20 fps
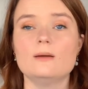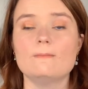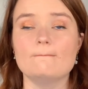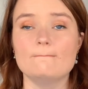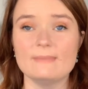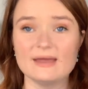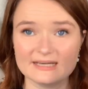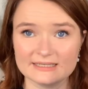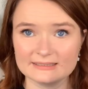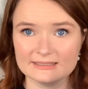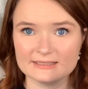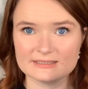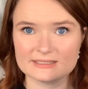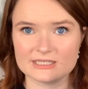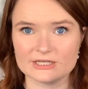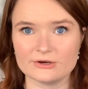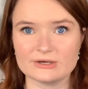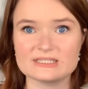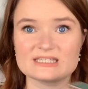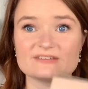Maidenland
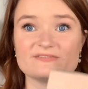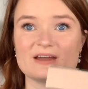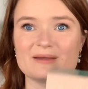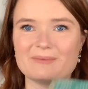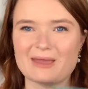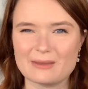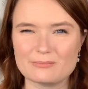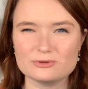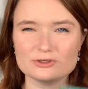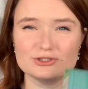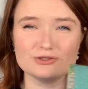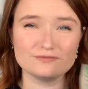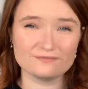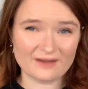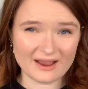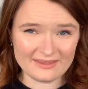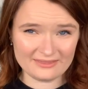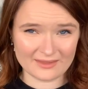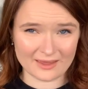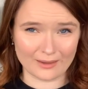series if I'm able to
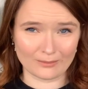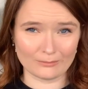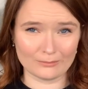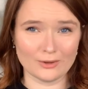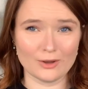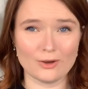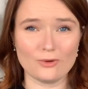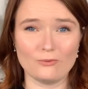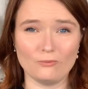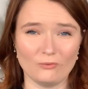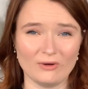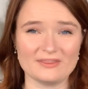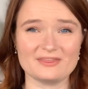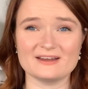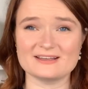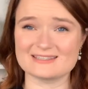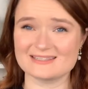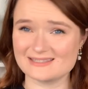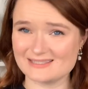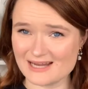find them with a
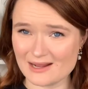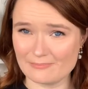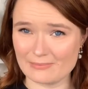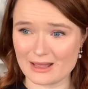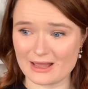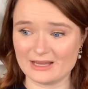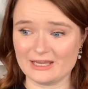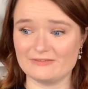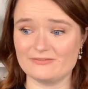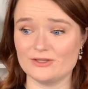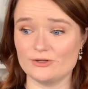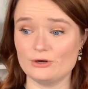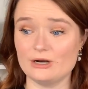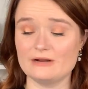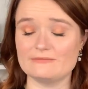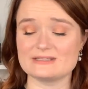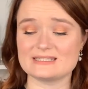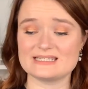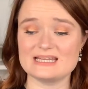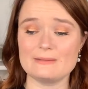step back. If they don't have
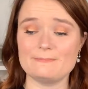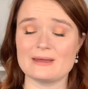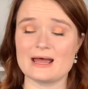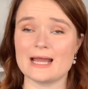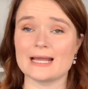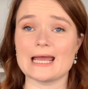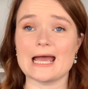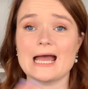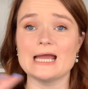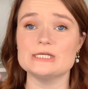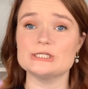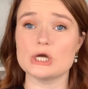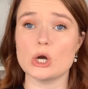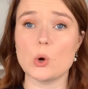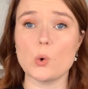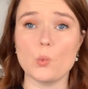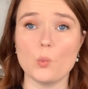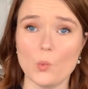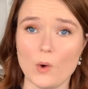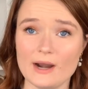a step back, I don't
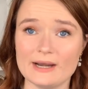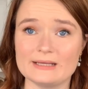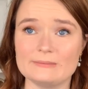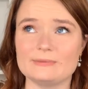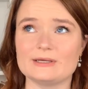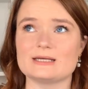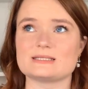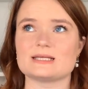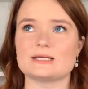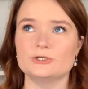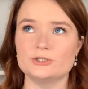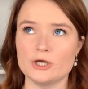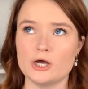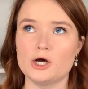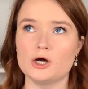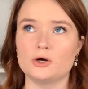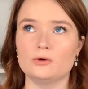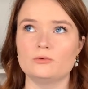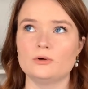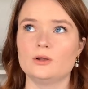want it because I
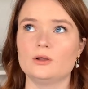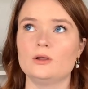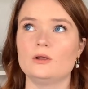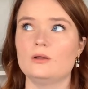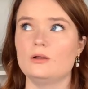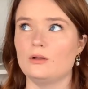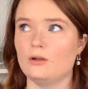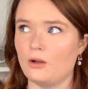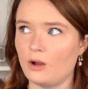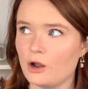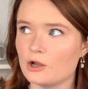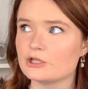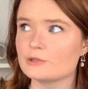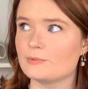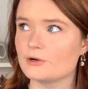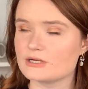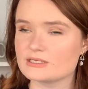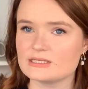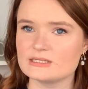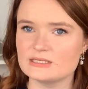know all the
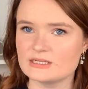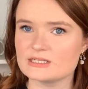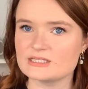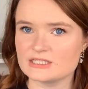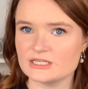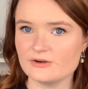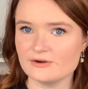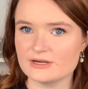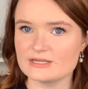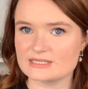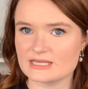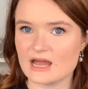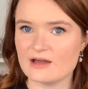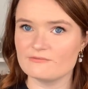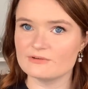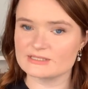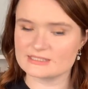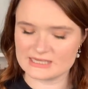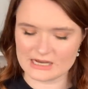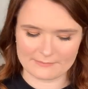books in this series have
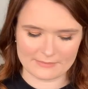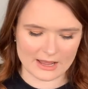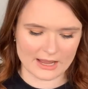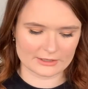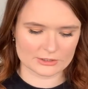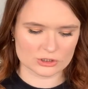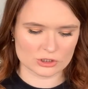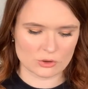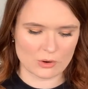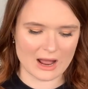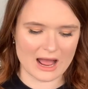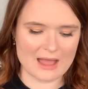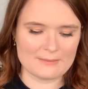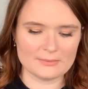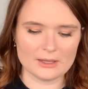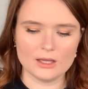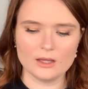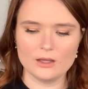a step back, so I'm